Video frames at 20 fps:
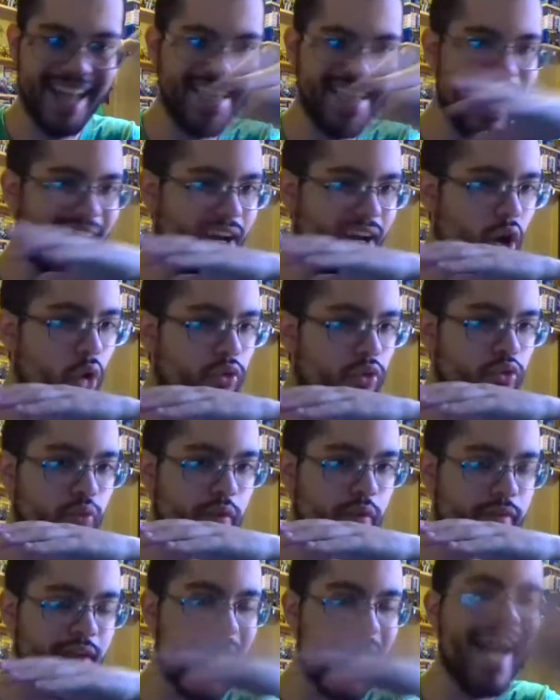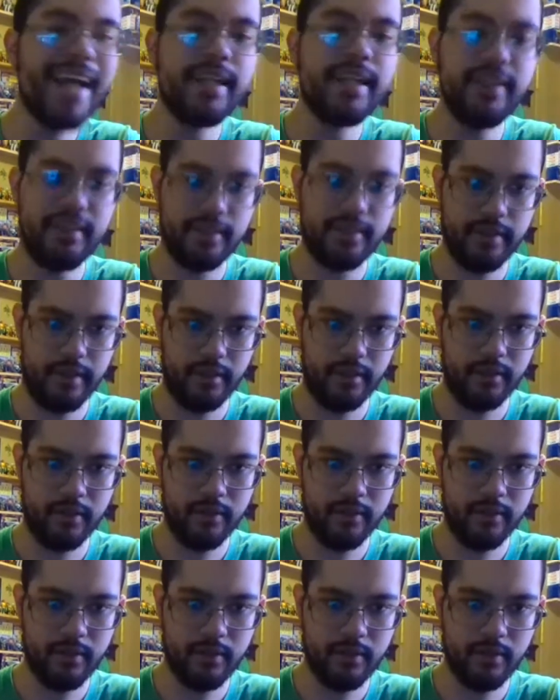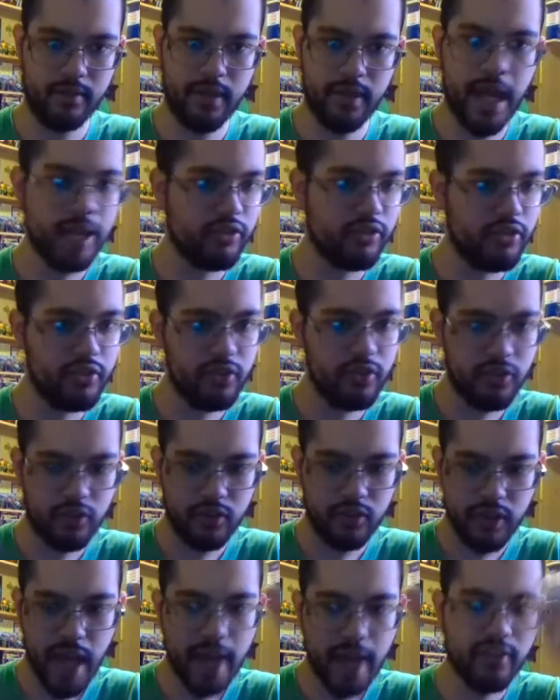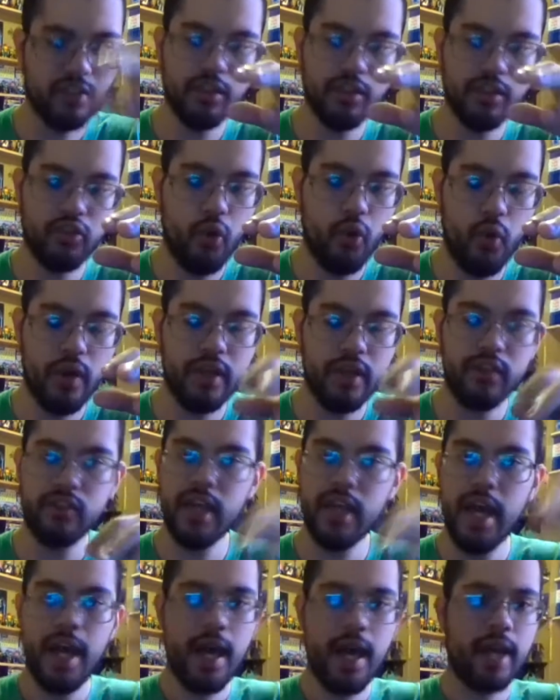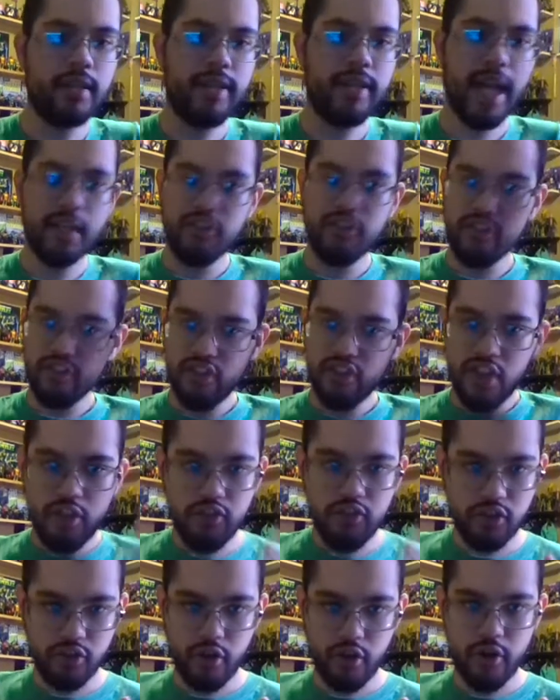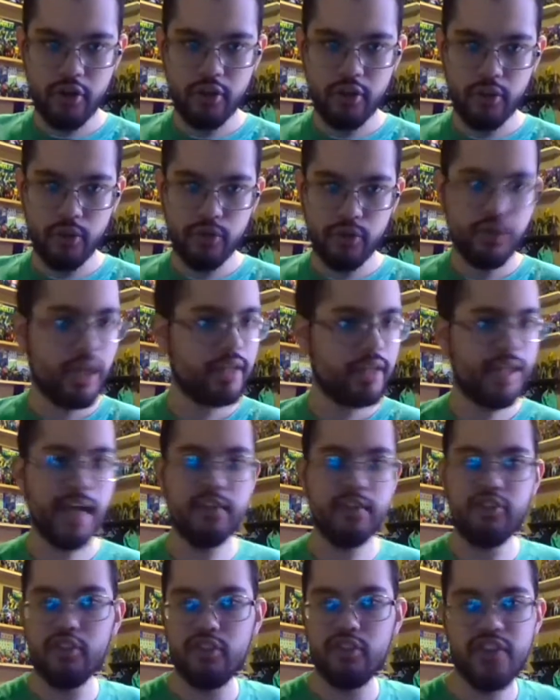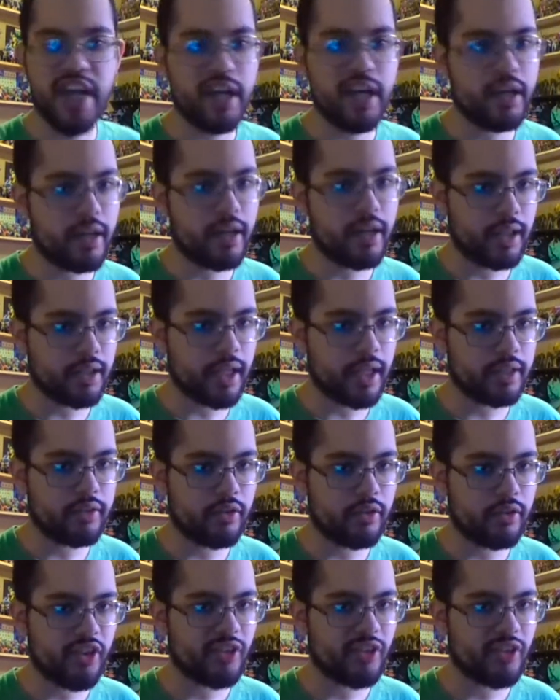And that goes with anything, not just Godzilla toys, not just Ninja Turtles, not just NECA collectors.